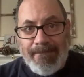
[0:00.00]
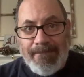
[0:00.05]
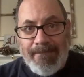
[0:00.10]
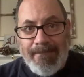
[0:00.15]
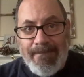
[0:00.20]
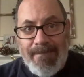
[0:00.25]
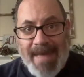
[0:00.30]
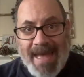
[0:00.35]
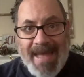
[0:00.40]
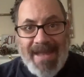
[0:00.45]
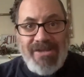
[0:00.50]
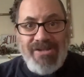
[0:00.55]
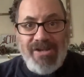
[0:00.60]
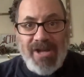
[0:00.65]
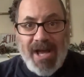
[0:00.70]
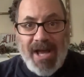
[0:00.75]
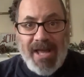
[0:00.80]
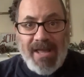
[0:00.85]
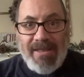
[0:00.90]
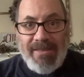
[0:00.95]

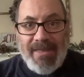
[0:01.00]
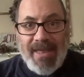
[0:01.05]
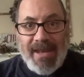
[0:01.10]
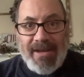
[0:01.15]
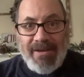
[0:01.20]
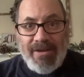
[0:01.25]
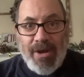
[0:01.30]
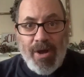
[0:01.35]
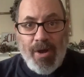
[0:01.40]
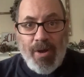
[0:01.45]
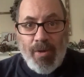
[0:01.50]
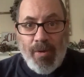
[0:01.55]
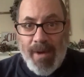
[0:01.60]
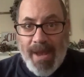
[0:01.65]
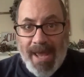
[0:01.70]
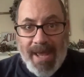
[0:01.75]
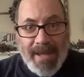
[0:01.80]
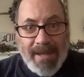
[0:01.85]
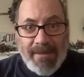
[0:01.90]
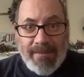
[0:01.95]
Magi that know,
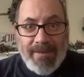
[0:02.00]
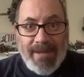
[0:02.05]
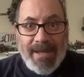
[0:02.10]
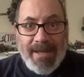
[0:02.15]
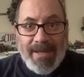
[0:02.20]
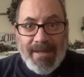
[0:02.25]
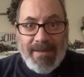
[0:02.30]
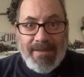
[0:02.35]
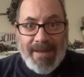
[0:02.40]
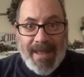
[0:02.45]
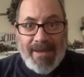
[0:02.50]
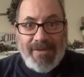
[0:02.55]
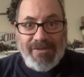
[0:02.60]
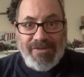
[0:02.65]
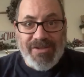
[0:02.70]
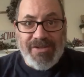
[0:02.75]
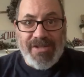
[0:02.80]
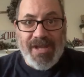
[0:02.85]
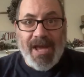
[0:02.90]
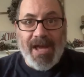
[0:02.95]
hey, now's
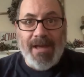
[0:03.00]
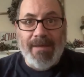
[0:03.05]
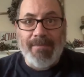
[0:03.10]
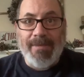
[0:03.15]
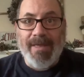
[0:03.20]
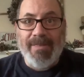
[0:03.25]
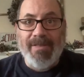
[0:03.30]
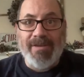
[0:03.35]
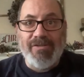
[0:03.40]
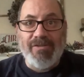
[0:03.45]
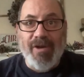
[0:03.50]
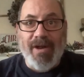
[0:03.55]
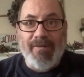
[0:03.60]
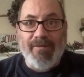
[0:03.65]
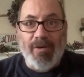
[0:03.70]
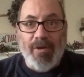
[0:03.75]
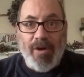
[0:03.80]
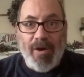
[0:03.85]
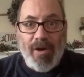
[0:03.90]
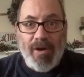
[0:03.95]
the time, and they
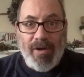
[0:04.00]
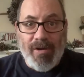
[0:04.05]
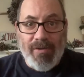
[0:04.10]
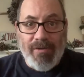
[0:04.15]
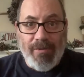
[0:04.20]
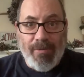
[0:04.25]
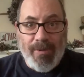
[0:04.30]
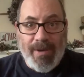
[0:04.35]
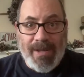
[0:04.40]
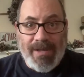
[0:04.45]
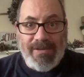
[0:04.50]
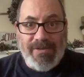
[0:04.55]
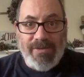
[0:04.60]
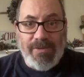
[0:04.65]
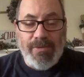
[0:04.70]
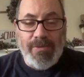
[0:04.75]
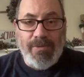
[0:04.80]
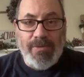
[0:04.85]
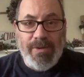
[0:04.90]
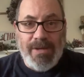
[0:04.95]
travel all the way
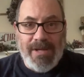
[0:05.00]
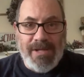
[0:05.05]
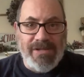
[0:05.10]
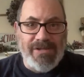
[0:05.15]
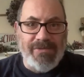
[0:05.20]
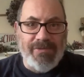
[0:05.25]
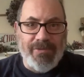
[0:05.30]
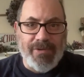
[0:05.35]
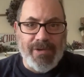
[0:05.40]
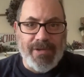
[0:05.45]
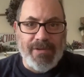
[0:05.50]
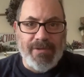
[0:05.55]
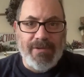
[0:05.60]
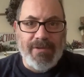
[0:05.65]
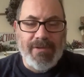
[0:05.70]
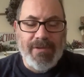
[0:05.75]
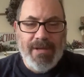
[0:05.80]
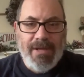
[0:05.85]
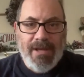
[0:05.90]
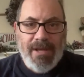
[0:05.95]
to
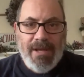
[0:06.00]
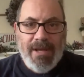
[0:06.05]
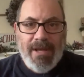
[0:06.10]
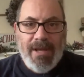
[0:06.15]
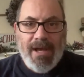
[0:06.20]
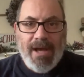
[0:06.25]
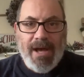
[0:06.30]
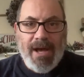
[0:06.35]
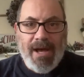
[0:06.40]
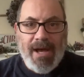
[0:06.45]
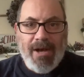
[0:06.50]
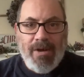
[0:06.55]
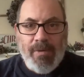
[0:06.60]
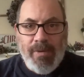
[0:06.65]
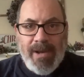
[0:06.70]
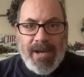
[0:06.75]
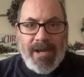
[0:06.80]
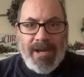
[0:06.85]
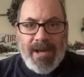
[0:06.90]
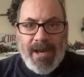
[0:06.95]
Israel.
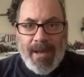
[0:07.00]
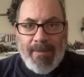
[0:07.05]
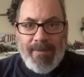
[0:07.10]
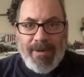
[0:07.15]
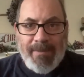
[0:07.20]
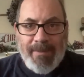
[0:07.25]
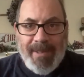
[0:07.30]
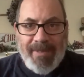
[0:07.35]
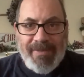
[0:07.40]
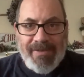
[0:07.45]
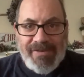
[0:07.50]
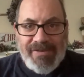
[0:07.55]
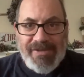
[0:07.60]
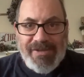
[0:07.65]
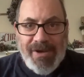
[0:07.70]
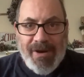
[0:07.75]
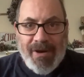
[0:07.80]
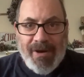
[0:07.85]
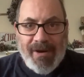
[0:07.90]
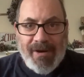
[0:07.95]
Quick comment about the
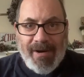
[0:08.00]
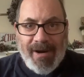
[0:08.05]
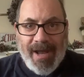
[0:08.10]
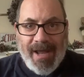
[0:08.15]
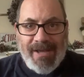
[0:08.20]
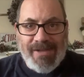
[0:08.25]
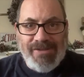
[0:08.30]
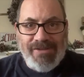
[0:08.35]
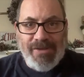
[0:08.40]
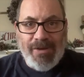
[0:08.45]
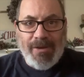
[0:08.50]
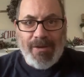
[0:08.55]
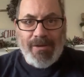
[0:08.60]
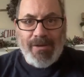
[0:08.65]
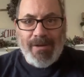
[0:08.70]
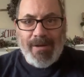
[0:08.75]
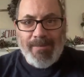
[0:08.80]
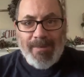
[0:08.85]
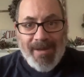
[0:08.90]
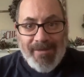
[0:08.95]
star. I
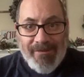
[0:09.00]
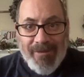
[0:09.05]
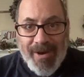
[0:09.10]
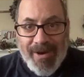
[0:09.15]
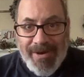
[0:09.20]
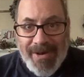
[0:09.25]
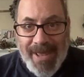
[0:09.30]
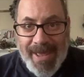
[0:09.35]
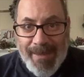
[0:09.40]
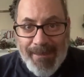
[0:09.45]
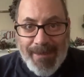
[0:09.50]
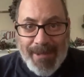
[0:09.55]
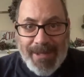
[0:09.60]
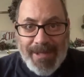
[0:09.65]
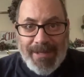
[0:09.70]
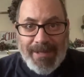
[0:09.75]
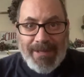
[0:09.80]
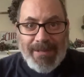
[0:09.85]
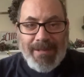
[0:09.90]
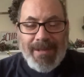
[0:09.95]
saw my friend
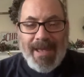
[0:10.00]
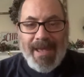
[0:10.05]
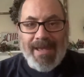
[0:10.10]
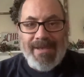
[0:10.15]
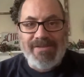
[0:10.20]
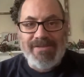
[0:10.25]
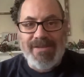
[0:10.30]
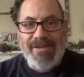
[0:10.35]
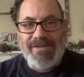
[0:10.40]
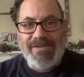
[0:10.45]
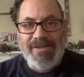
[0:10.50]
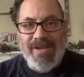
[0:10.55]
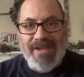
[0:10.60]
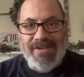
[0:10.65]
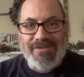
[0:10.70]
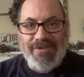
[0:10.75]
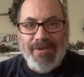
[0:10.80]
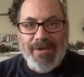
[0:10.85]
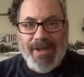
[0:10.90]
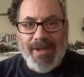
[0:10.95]
Emily asked this
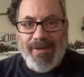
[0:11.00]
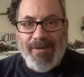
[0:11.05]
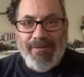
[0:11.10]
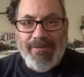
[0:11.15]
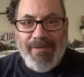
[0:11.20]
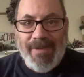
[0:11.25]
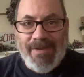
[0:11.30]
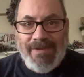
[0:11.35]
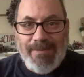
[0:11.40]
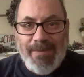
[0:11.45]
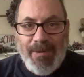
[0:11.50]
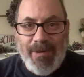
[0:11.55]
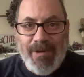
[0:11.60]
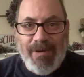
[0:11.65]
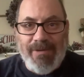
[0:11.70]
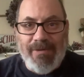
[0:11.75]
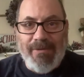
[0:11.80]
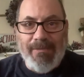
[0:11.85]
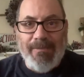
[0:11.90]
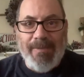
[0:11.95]
yesterday on
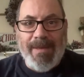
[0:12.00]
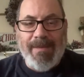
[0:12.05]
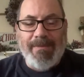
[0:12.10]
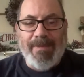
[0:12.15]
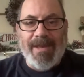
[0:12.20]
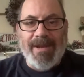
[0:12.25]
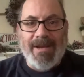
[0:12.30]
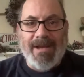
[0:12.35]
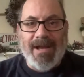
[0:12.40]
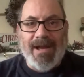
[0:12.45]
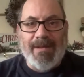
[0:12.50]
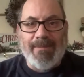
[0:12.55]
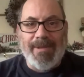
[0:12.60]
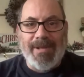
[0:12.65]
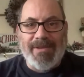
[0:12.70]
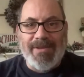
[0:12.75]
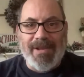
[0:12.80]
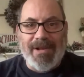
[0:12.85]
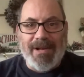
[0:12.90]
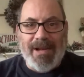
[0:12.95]
Facebook, or made a
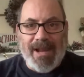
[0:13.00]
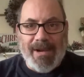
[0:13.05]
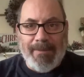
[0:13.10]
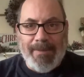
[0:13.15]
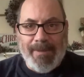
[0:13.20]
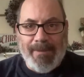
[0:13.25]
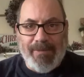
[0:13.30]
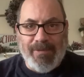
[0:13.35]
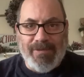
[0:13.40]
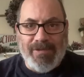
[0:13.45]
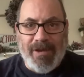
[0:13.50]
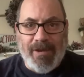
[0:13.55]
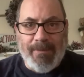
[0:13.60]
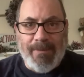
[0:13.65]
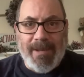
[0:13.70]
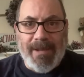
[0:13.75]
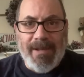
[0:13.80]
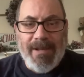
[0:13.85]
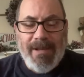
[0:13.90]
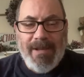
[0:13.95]
comment that a lot of people were talking
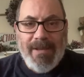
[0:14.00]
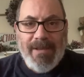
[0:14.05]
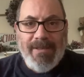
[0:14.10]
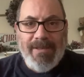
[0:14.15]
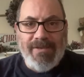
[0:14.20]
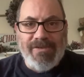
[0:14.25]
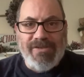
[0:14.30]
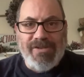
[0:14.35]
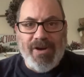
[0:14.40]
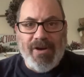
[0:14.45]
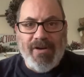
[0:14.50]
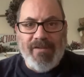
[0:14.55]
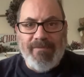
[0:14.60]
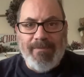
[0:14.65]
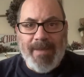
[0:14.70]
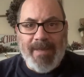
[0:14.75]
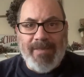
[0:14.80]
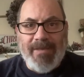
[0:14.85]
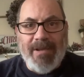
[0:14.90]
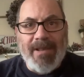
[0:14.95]
about the Star of
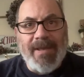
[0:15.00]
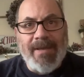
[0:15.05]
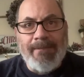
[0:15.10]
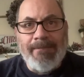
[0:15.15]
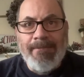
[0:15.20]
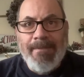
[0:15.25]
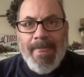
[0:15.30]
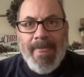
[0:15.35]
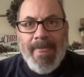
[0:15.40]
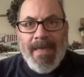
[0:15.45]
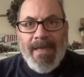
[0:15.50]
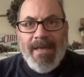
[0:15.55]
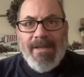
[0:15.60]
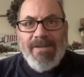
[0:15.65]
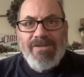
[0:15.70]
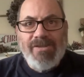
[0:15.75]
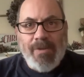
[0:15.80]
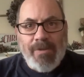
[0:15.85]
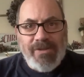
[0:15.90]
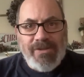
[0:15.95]
Bethlehem.
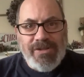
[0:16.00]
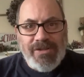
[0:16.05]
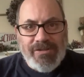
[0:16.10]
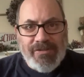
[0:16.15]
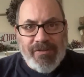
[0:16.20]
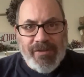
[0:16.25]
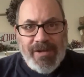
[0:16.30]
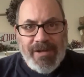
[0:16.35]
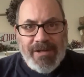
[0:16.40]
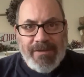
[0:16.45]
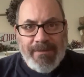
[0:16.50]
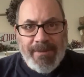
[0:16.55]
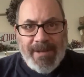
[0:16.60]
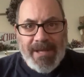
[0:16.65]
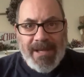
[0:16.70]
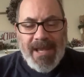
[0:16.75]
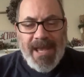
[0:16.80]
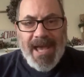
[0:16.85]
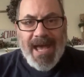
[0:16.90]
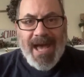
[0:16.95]
It's always intrigued
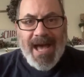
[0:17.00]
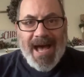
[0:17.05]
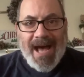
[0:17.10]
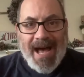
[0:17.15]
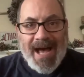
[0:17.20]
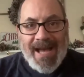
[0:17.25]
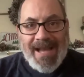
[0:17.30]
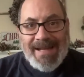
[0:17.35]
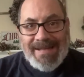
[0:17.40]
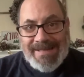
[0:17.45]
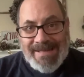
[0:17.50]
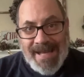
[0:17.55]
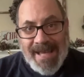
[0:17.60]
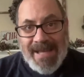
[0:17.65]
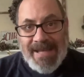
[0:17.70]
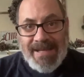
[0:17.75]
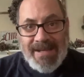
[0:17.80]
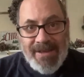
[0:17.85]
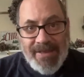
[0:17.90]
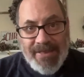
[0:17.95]
me. I
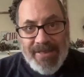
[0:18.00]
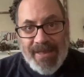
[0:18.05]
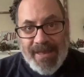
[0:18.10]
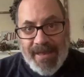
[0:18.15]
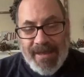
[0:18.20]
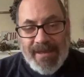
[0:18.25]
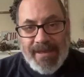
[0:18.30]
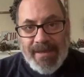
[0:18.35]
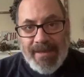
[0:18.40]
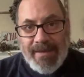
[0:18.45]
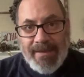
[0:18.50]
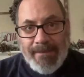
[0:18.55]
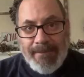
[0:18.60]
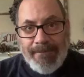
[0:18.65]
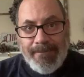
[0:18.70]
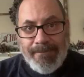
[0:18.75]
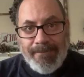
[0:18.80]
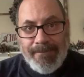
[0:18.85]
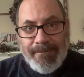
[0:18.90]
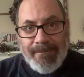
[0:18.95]
tend to think,
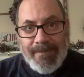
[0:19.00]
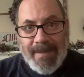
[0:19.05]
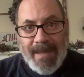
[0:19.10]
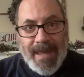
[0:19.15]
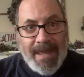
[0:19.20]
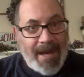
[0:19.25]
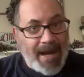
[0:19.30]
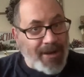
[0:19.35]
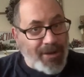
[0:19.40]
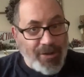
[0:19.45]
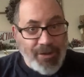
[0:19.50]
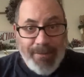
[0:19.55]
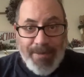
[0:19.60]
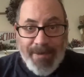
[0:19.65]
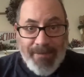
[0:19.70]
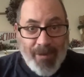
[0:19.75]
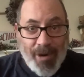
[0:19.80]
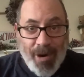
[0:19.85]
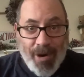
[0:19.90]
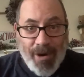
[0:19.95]
and I could be
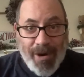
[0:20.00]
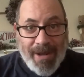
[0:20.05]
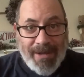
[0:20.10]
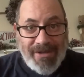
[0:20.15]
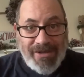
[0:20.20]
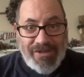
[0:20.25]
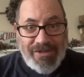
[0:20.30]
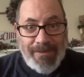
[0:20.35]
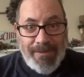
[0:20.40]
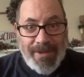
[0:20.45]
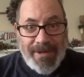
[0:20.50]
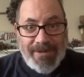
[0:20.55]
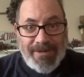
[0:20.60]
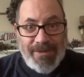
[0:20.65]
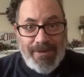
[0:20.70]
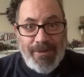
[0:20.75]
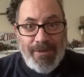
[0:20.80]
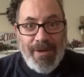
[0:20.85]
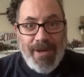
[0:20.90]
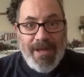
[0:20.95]
wrong, I just submit it
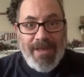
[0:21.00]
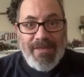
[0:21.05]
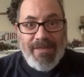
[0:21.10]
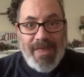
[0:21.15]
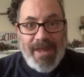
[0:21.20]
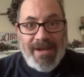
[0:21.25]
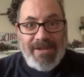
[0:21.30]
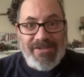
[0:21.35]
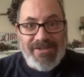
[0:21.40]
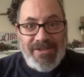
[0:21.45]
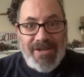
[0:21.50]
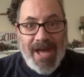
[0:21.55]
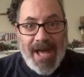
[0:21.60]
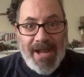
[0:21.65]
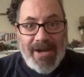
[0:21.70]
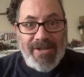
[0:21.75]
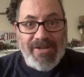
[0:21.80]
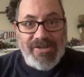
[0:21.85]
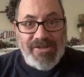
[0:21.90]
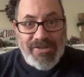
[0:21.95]
to you, that it's
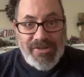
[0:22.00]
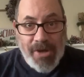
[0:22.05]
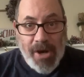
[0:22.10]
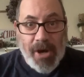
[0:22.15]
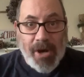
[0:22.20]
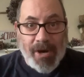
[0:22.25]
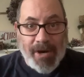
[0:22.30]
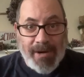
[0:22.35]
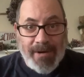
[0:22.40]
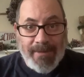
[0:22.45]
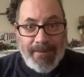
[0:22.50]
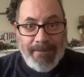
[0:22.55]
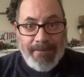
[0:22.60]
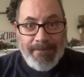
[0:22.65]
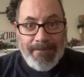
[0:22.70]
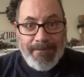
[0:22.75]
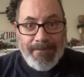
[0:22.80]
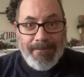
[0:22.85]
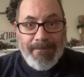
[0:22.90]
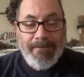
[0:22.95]
not a star.
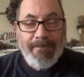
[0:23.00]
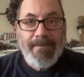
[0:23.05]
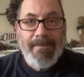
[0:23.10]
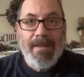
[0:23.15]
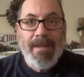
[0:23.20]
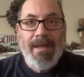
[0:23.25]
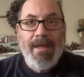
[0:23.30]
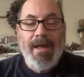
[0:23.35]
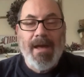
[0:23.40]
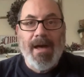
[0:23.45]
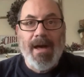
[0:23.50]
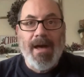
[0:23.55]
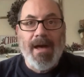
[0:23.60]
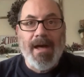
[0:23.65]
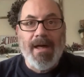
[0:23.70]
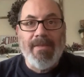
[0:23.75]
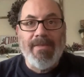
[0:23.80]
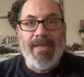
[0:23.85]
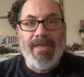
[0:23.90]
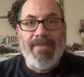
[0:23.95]

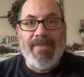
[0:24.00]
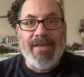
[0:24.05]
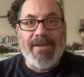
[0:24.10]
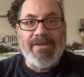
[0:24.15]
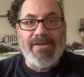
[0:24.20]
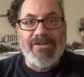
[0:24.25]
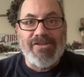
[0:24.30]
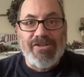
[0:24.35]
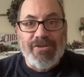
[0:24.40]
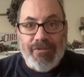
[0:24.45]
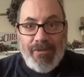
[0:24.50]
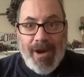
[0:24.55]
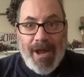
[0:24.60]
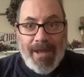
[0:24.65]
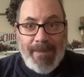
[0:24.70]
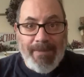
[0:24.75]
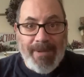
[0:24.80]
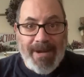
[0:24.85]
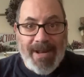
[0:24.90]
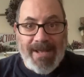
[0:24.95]
That they
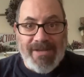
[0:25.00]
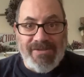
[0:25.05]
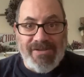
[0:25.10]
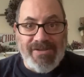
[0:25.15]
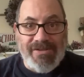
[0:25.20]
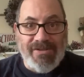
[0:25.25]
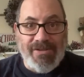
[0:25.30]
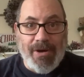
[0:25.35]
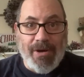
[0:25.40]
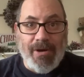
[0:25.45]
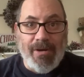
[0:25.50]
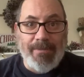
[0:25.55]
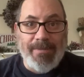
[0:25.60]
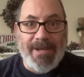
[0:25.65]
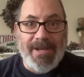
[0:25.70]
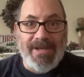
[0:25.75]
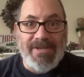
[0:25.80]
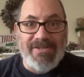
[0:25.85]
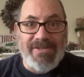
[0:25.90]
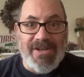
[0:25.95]
describe it as a star
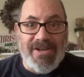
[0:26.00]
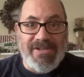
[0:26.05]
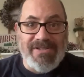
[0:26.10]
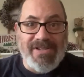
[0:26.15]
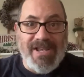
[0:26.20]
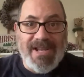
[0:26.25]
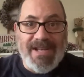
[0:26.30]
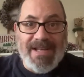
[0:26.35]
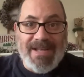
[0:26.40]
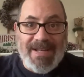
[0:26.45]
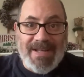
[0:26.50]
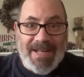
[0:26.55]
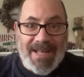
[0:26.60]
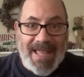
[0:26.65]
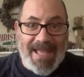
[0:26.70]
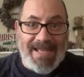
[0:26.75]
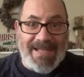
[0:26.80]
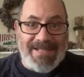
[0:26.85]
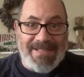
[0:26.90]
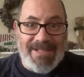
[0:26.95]
because it is a
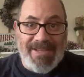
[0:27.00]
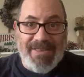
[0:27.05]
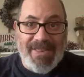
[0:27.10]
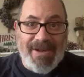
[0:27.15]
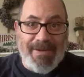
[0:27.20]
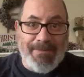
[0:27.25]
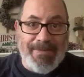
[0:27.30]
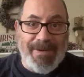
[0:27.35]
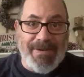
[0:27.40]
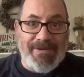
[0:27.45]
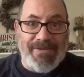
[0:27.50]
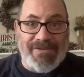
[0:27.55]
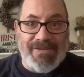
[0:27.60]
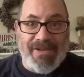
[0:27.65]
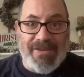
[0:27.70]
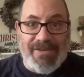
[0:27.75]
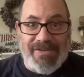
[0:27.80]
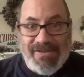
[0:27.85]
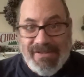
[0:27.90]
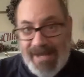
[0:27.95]
light that appears
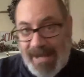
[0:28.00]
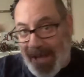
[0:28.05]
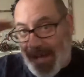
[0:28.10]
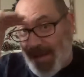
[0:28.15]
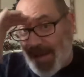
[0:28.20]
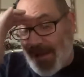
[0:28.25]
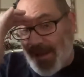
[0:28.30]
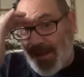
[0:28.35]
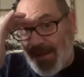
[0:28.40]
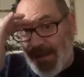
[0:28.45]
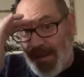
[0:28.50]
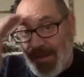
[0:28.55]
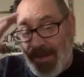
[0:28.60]
in the sky.